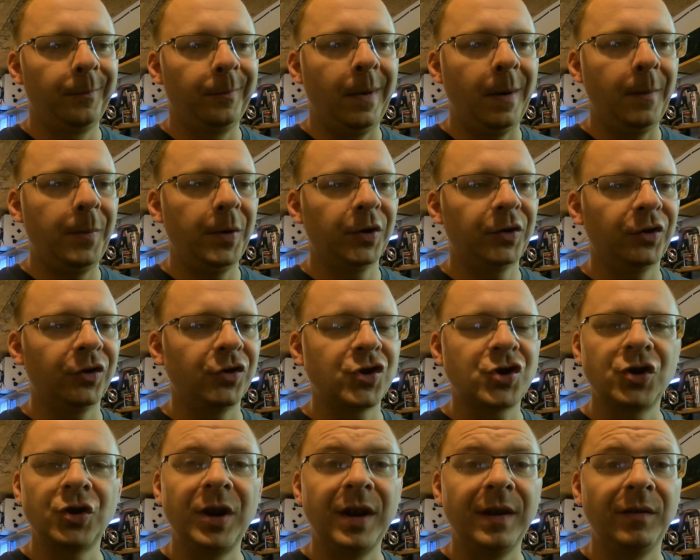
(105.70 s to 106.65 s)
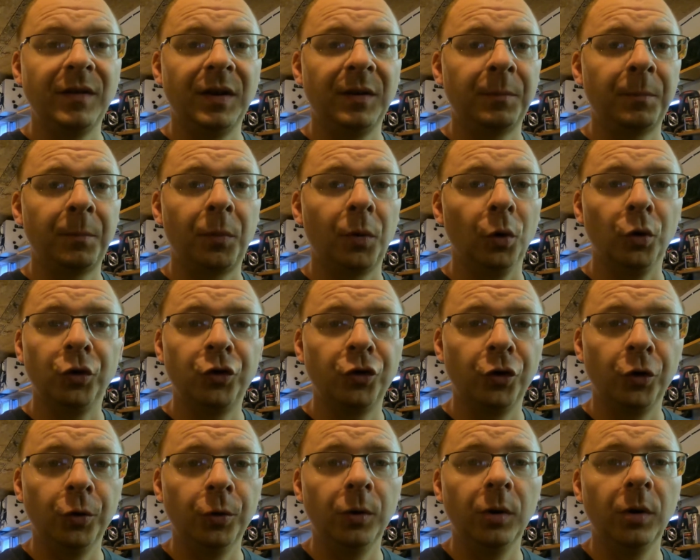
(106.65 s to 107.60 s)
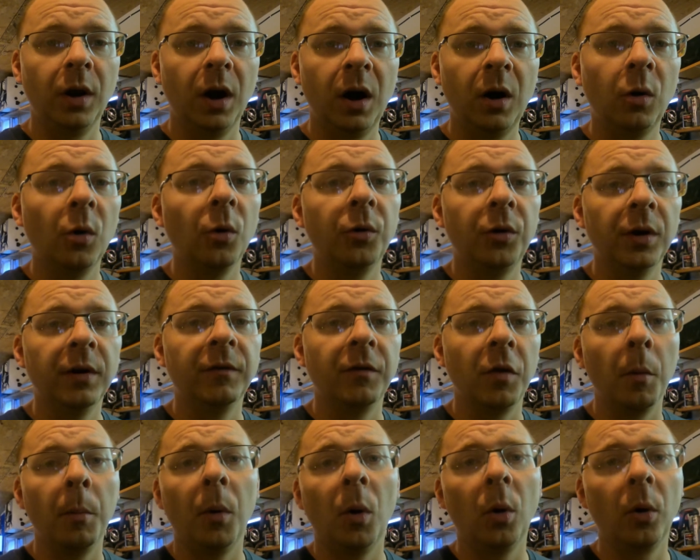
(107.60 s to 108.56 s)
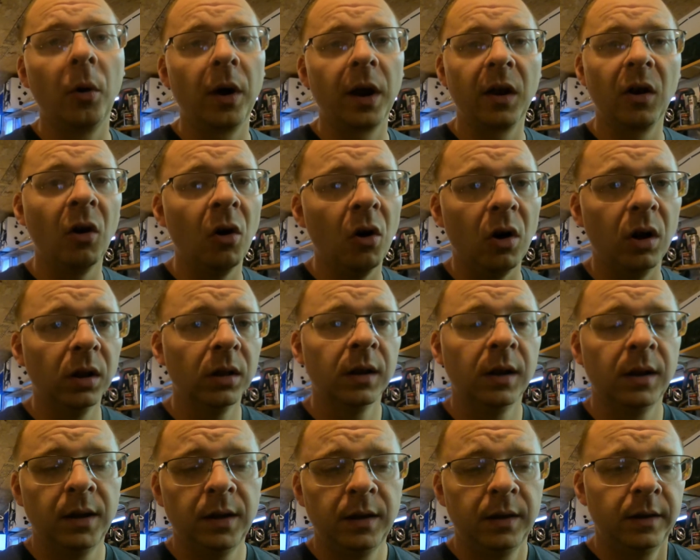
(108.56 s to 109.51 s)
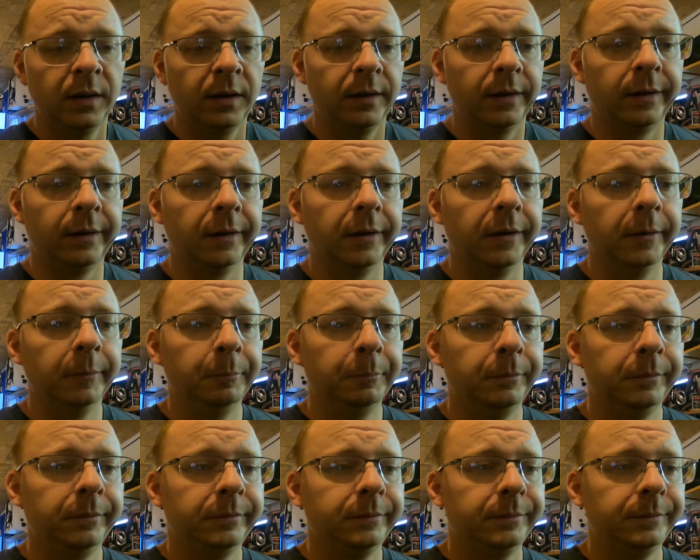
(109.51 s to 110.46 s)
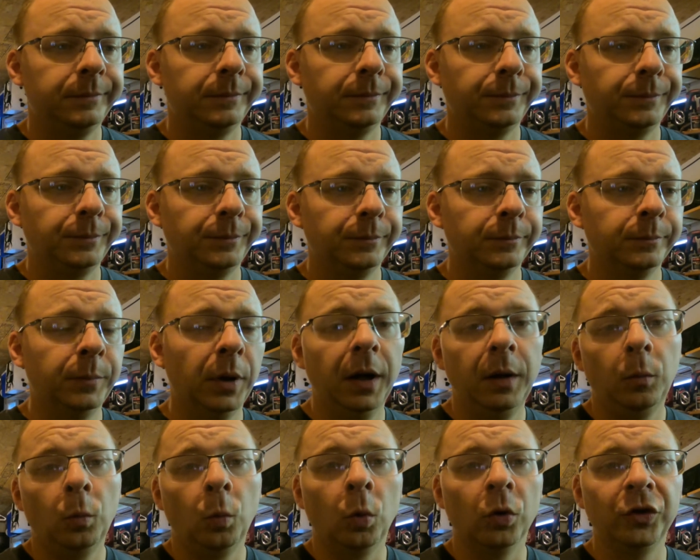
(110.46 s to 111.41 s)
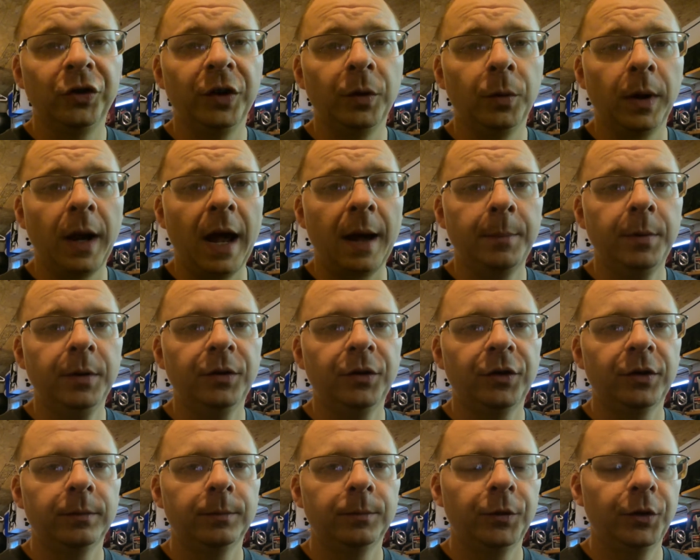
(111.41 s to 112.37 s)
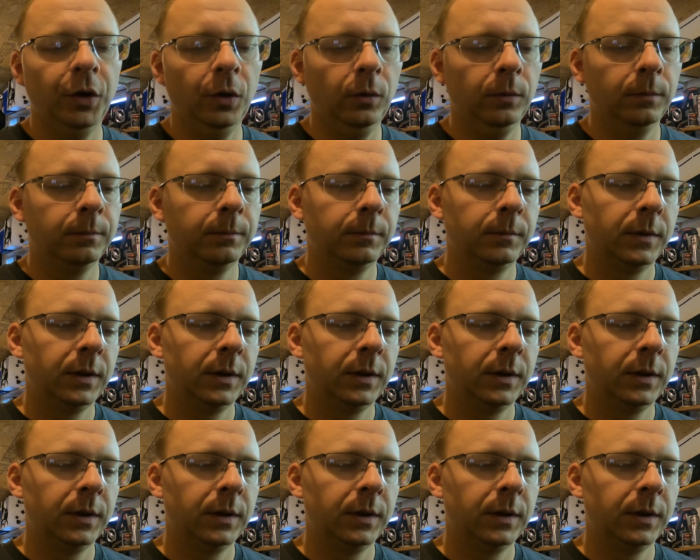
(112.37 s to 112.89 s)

my piston shouldn't even protrude out of the bore at all, but we'll see what happens. So